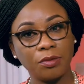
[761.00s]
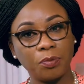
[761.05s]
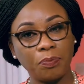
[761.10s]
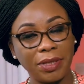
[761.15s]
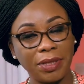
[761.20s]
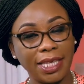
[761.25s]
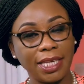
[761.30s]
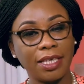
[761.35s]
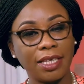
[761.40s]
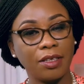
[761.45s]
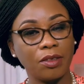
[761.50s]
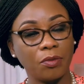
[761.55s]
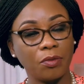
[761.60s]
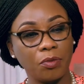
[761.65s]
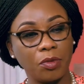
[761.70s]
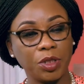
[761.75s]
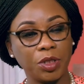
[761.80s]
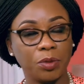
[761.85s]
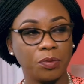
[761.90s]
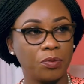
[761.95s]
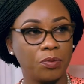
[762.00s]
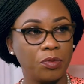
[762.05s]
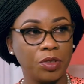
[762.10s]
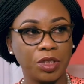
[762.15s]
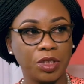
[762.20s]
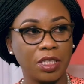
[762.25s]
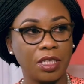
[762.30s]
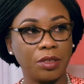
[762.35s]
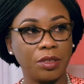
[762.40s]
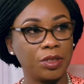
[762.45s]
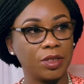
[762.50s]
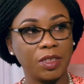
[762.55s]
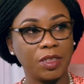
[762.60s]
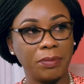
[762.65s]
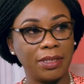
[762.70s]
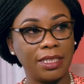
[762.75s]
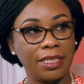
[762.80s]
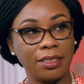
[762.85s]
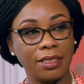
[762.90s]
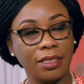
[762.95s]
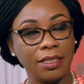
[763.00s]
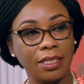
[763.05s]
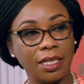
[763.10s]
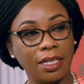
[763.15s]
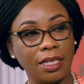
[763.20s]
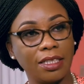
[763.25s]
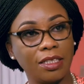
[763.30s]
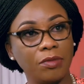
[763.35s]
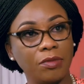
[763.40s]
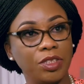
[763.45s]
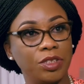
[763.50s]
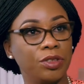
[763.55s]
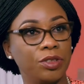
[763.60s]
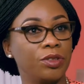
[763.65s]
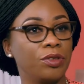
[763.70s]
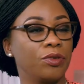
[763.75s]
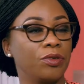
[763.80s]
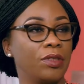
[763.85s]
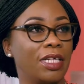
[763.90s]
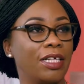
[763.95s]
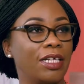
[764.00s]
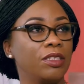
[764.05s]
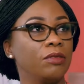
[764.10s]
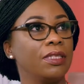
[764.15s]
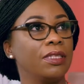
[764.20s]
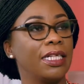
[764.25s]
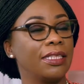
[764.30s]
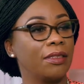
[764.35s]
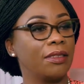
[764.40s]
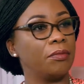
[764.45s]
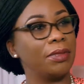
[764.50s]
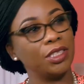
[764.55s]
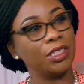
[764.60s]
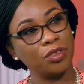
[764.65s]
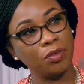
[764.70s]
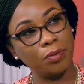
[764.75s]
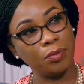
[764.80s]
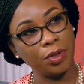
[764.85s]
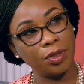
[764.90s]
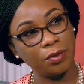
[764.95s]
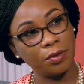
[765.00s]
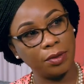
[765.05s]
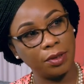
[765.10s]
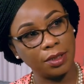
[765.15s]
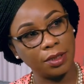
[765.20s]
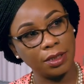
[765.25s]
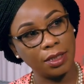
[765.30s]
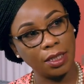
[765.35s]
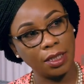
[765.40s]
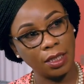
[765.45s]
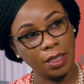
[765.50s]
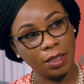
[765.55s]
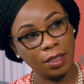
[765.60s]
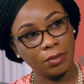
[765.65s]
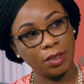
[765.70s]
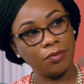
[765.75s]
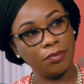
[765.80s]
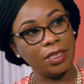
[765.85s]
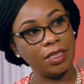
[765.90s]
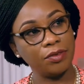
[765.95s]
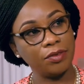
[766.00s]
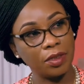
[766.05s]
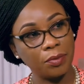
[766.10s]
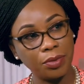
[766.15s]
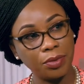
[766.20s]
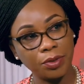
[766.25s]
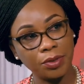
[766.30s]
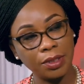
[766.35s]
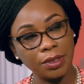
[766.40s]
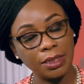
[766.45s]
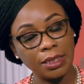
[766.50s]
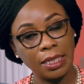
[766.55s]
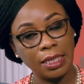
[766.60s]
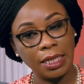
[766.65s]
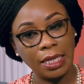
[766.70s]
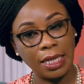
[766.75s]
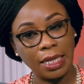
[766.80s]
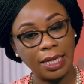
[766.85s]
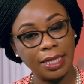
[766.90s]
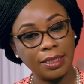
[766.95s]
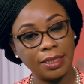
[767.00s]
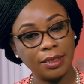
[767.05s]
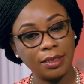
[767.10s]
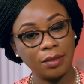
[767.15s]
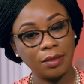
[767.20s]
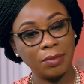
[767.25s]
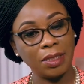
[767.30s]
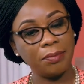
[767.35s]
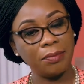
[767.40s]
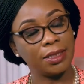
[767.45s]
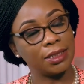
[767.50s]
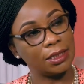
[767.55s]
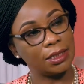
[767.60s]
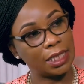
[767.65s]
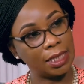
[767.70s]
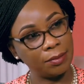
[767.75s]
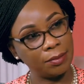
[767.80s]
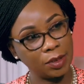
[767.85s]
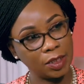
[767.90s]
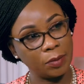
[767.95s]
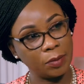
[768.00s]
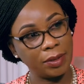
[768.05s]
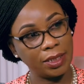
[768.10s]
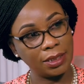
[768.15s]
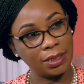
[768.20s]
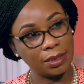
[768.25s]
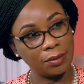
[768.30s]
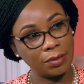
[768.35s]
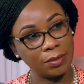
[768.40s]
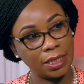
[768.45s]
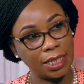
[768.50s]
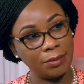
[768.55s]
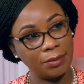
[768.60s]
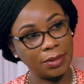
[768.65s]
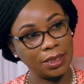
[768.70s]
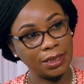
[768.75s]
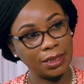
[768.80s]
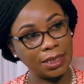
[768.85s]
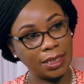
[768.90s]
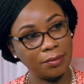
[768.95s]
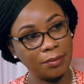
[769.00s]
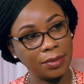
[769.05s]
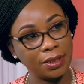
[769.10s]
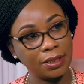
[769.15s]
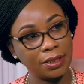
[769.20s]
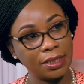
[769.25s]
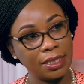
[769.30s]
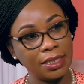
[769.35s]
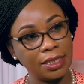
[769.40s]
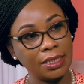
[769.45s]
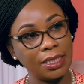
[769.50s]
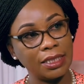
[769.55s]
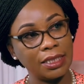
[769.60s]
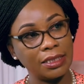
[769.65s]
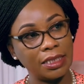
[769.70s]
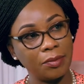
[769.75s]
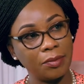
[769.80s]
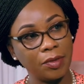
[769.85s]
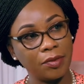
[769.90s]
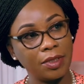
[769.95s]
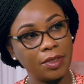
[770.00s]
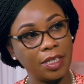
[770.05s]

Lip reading: pick which culture is better than the other. We just thought, how do we get the best of both worlds? Right. We've lived abroad, and maybe it's time to spend some time in Zambia and get some of